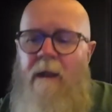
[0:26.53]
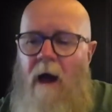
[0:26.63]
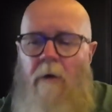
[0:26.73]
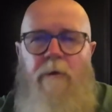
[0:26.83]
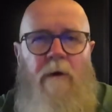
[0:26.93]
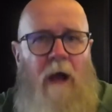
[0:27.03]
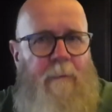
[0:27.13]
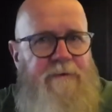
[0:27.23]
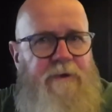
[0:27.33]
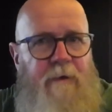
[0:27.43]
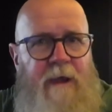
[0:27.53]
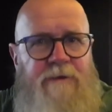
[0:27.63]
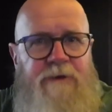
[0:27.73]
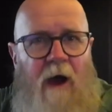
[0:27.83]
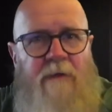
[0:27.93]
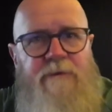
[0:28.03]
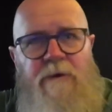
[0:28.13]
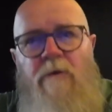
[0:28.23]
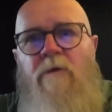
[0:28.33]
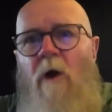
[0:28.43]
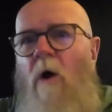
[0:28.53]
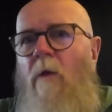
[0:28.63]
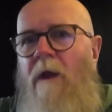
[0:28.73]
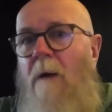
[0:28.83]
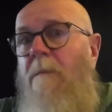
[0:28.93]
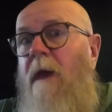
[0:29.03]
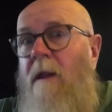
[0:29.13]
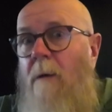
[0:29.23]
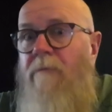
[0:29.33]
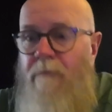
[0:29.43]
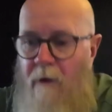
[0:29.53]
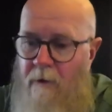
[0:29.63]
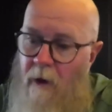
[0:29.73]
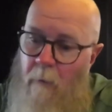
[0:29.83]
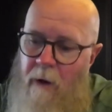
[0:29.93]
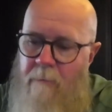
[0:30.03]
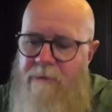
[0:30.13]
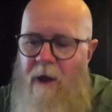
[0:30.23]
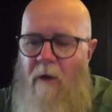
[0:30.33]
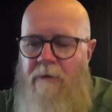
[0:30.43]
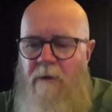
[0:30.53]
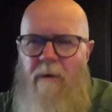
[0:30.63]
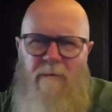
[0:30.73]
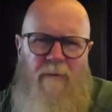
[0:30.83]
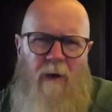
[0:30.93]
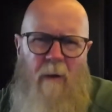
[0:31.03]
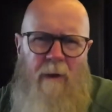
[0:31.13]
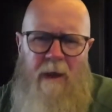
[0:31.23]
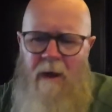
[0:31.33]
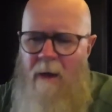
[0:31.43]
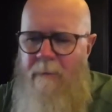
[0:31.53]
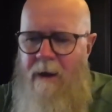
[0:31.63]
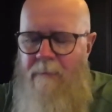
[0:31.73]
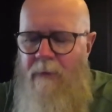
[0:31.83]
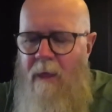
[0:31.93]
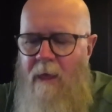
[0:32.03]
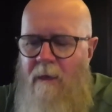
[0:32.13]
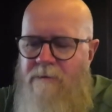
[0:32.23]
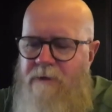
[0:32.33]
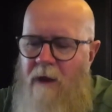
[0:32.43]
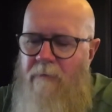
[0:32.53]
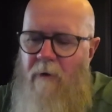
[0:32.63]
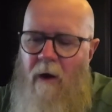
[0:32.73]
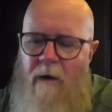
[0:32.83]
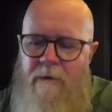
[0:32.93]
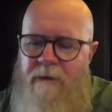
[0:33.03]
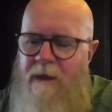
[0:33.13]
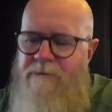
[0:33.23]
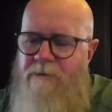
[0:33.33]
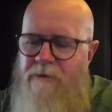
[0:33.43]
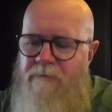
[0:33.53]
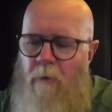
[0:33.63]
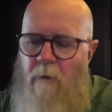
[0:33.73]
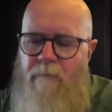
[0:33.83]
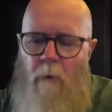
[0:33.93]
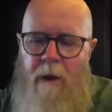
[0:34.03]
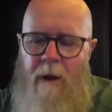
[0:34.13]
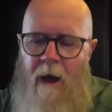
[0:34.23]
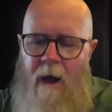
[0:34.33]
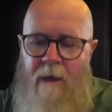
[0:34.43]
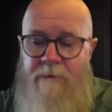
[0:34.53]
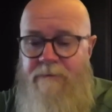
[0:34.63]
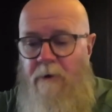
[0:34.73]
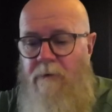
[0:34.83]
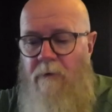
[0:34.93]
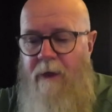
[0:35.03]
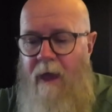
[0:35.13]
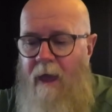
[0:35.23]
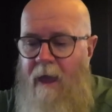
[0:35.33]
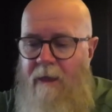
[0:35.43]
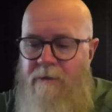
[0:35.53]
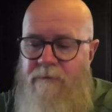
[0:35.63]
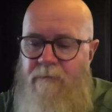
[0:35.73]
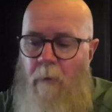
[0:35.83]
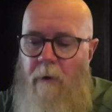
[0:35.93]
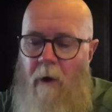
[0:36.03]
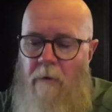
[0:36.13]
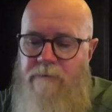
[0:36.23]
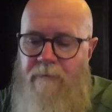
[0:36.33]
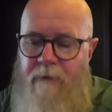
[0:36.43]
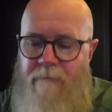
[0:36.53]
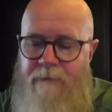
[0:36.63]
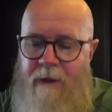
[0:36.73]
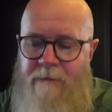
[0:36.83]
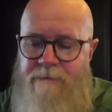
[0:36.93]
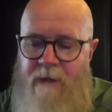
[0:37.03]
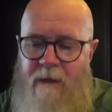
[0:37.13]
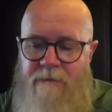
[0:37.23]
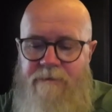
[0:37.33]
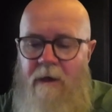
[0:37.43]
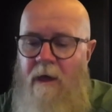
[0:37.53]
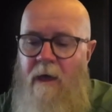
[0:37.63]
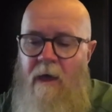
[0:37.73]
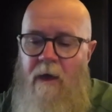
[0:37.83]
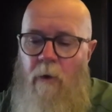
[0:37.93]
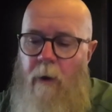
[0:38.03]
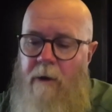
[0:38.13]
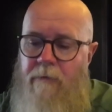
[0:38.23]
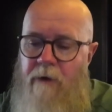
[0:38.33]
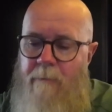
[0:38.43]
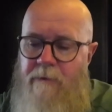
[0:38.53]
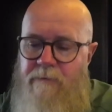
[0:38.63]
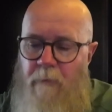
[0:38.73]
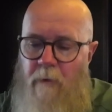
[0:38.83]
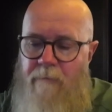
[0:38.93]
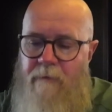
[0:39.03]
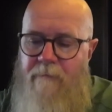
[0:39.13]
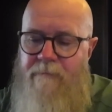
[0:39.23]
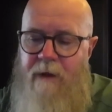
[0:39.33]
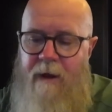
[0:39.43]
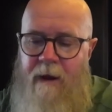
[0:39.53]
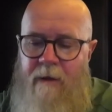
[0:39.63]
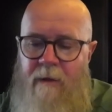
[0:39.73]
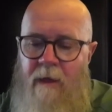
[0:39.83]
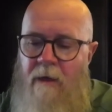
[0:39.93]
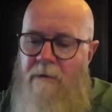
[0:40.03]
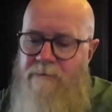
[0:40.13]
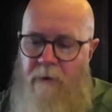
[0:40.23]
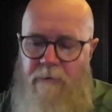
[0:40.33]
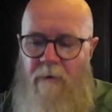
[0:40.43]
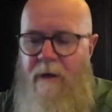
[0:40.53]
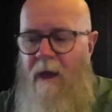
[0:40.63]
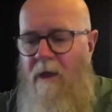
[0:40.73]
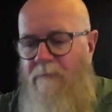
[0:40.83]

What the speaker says: I'll do a couple screenshots so you know that I'm being upfront on what I'm telling you, but why would I not be? Chevron diesel is $4.49, Circle K is $4.15, Quick Trip is $4.15, Circle K